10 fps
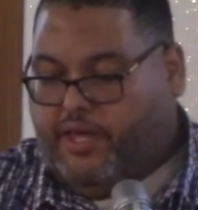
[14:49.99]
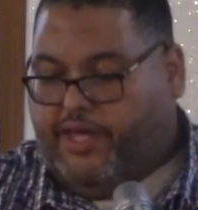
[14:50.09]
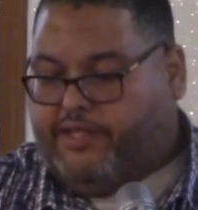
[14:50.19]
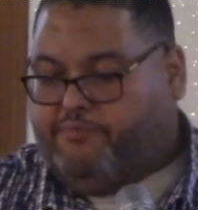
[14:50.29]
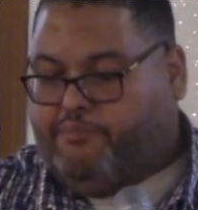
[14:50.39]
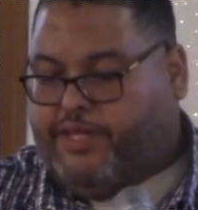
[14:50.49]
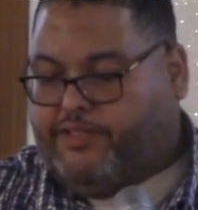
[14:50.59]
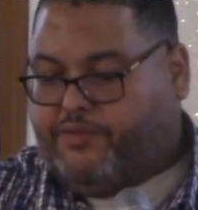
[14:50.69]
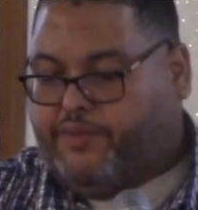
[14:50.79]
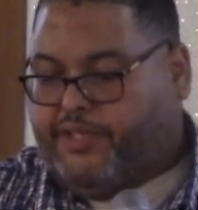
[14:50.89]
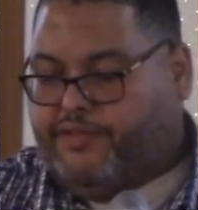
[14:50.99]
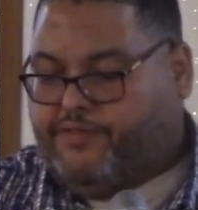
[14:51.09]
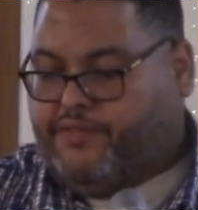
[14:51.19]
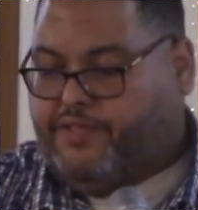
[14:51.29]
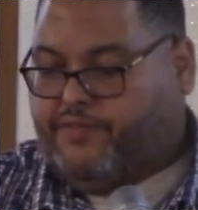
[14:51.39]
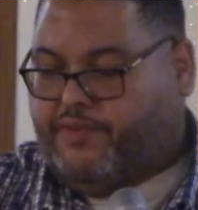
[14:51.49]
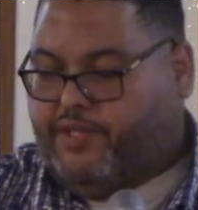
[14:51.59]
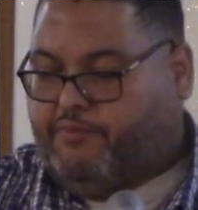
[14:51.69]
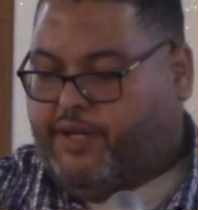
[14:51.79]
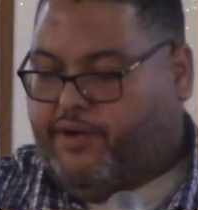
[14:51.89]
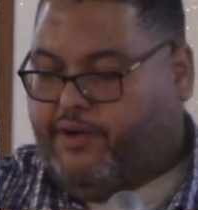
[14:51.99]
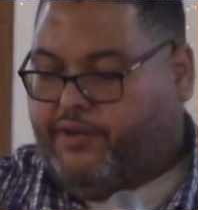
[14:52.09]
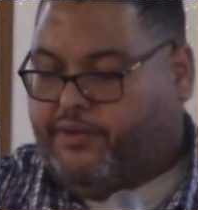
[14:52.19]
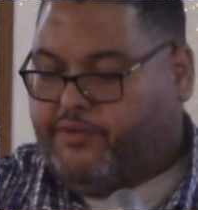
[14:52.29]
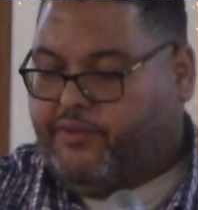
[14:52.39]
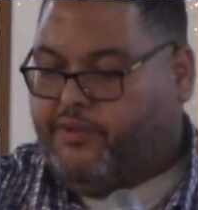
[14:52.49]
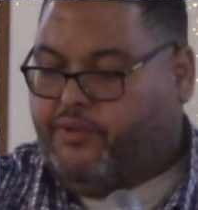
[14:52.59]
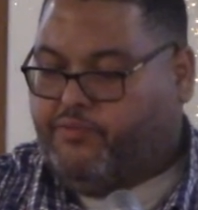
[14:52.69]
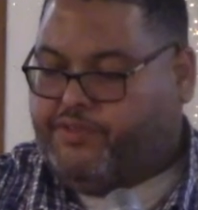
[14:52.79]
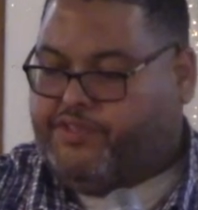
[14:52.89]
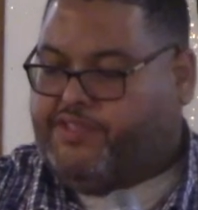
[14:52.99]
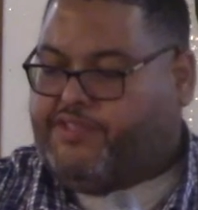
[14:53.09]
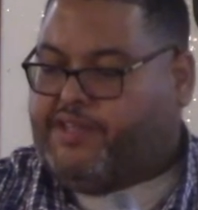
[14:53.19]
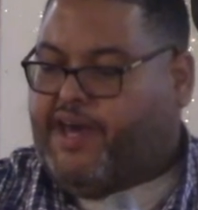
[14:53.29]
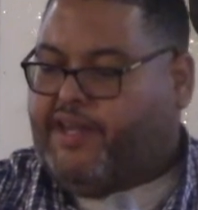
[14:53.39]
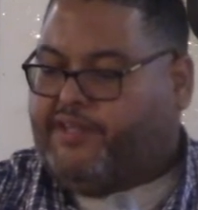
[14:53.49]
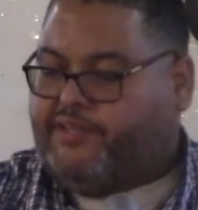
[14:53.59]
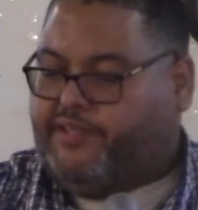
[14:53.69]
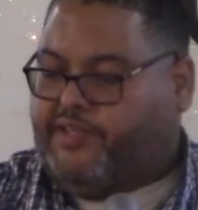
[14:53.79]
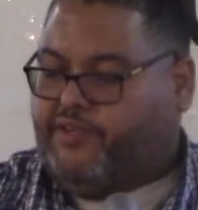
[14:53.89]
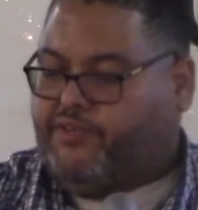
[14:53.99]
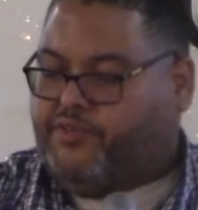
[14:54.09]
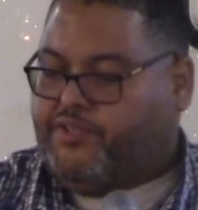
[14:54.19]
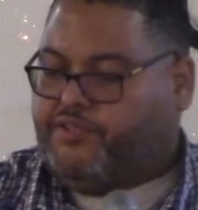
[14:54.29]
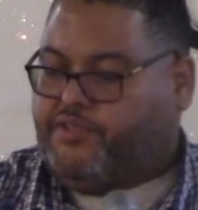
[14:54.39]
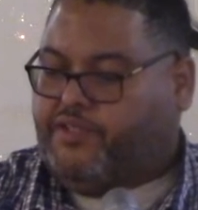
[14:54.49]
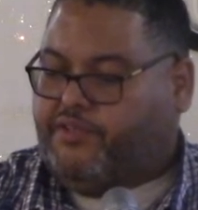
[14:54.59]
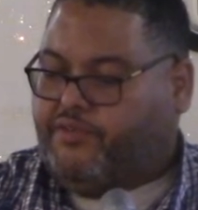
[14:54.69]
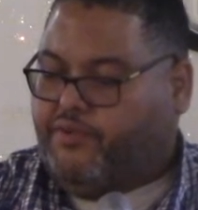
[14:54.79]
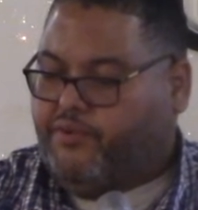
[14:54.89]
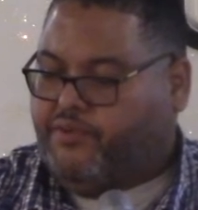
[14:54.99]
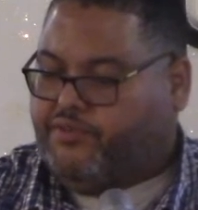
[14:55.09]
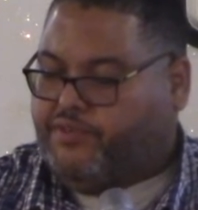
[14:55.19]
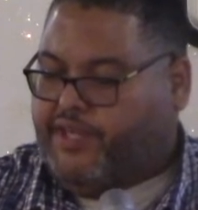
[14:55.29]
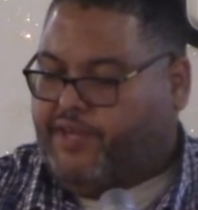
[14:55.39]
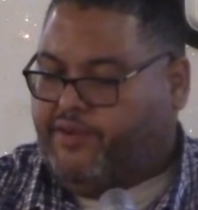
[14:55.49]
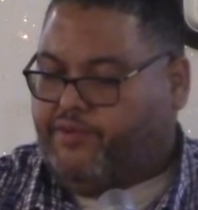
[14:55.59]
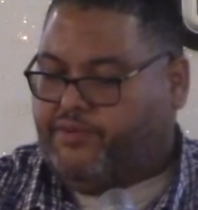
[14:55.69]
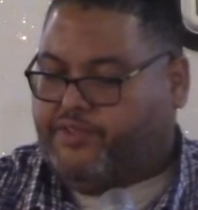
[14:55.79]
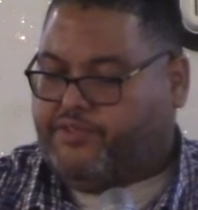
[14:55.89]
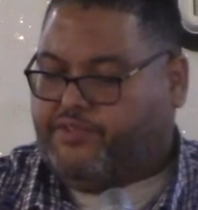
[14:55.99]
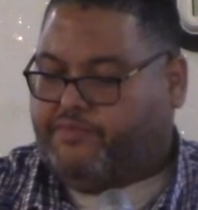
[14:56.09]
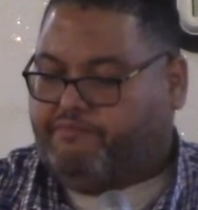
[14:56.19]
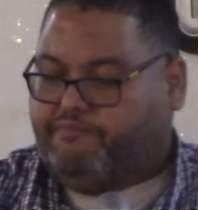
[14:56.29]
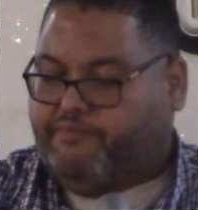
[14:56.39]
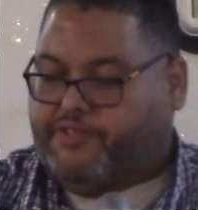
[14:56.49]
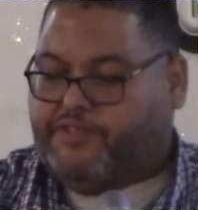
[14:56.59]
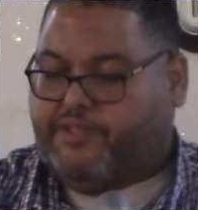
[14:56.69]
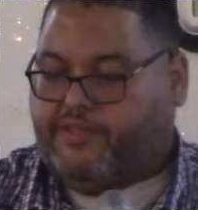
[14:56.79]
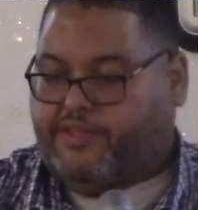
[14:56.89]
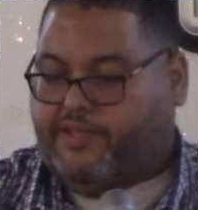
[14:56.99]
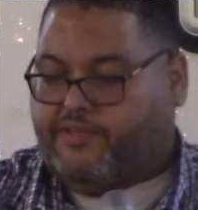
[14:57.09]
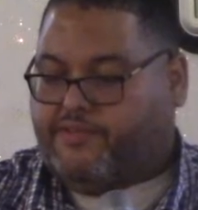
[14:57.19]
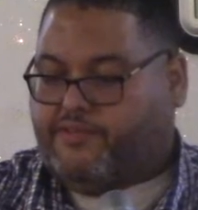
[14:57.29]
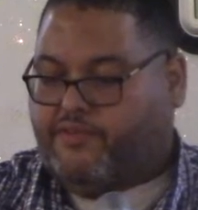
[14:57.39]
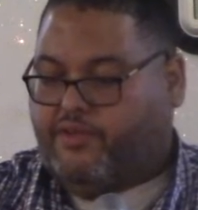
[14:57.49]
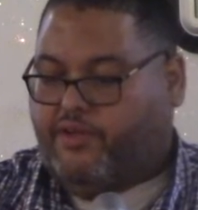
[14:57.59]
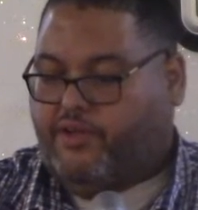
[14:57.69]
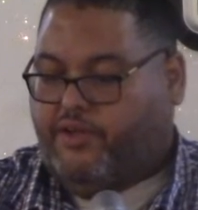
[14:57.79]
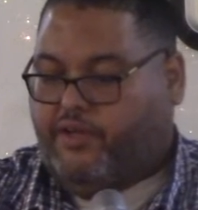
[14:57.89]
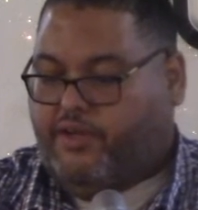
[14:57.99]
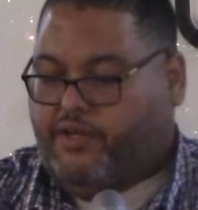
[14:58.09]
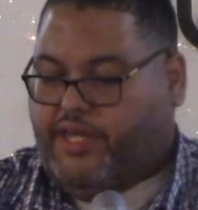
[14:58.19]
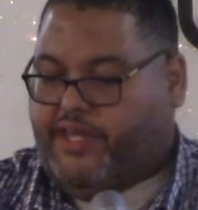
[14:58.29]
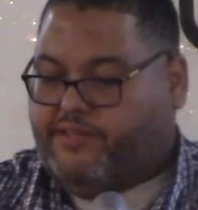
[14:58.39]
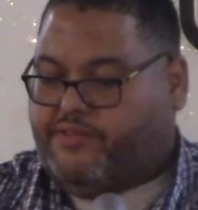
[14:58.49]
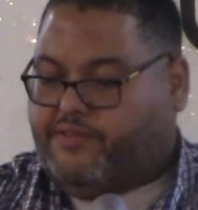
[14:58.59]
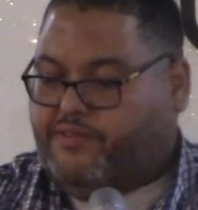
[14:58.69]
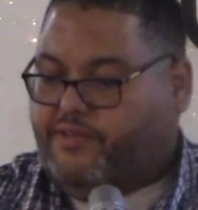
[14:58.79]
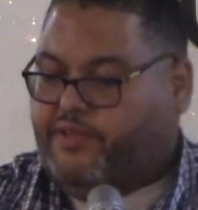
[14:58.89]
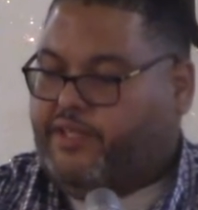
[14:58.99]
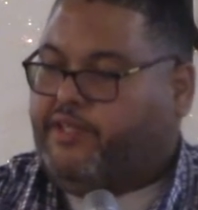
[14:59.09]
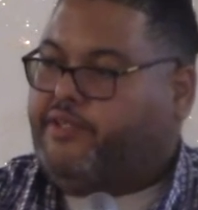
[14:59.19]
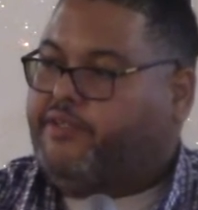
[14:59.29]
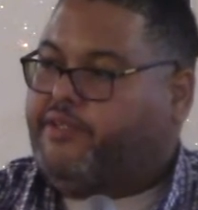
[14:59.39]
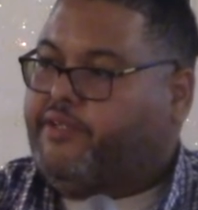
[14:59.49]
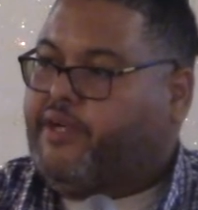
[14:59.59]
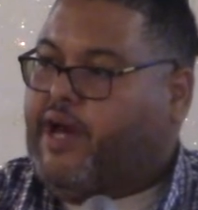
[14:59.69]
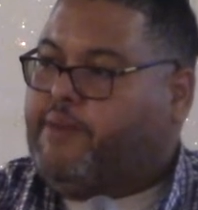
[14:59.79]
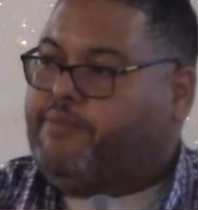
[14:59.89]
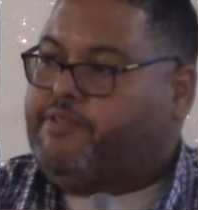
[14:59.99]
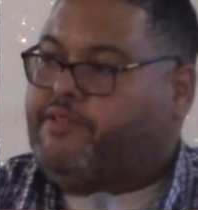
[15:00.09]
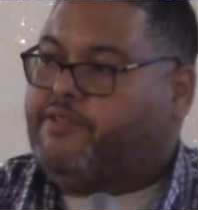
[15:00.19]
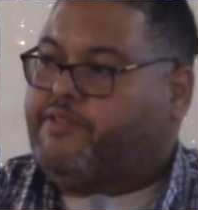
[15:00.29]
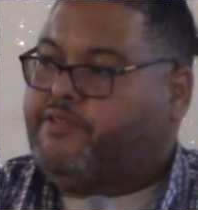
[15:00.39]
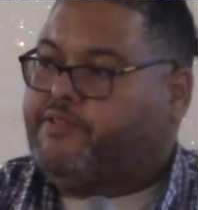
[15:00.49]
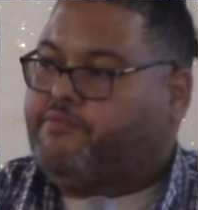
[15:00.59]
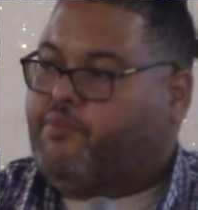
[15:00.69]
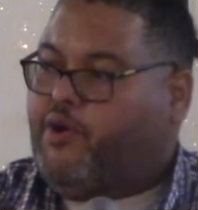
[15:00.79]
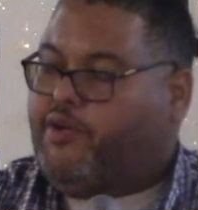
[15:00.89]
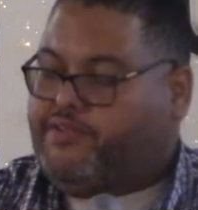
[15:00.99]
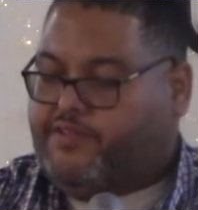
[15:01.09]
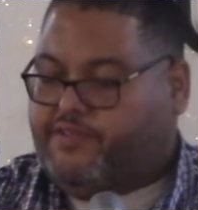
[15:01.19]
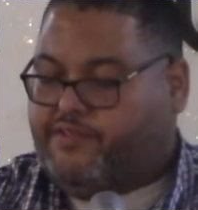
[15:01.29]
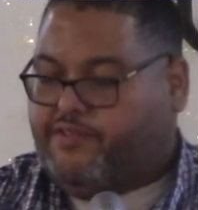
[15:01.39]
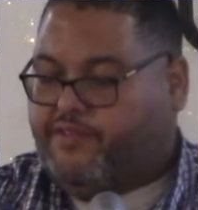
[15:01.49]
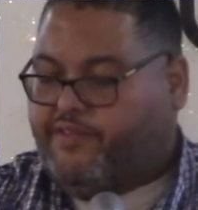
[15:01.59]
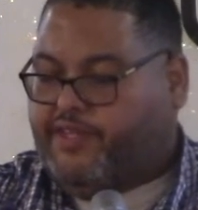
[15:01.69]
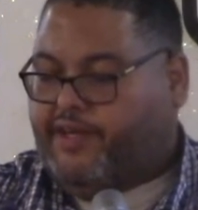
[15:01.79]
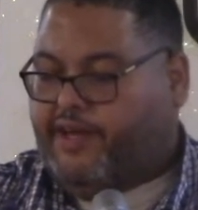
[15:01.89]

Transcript: In the mid 20th century, America was decidedly Christian or Judeo Christian. Listen to this. It stood in clear opposition to Marxist the